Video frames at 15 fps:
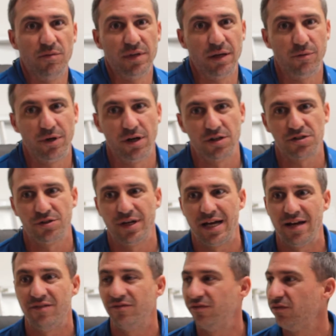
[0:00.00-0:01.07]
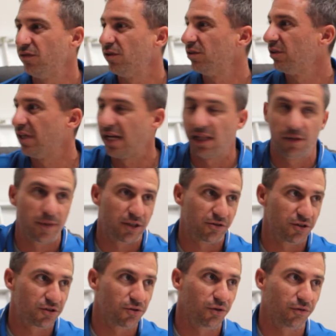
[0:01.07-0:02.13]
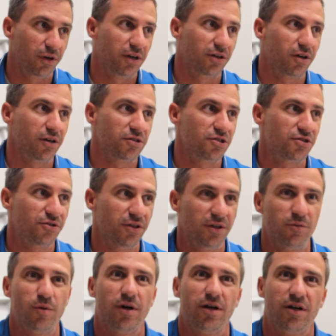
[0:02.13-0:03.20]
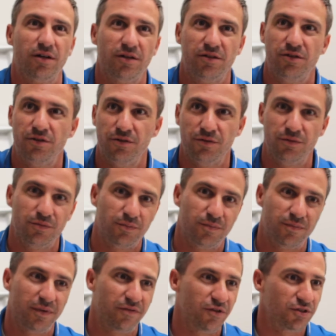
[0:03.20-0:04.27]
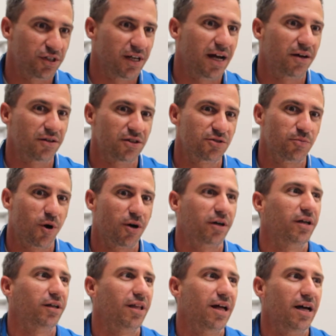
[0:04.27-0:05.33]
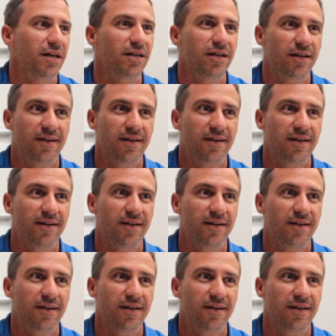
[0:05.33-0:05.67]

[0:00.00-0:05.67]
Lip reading: Then we also have an elementary school right across the street where if you sit out in this parking lot,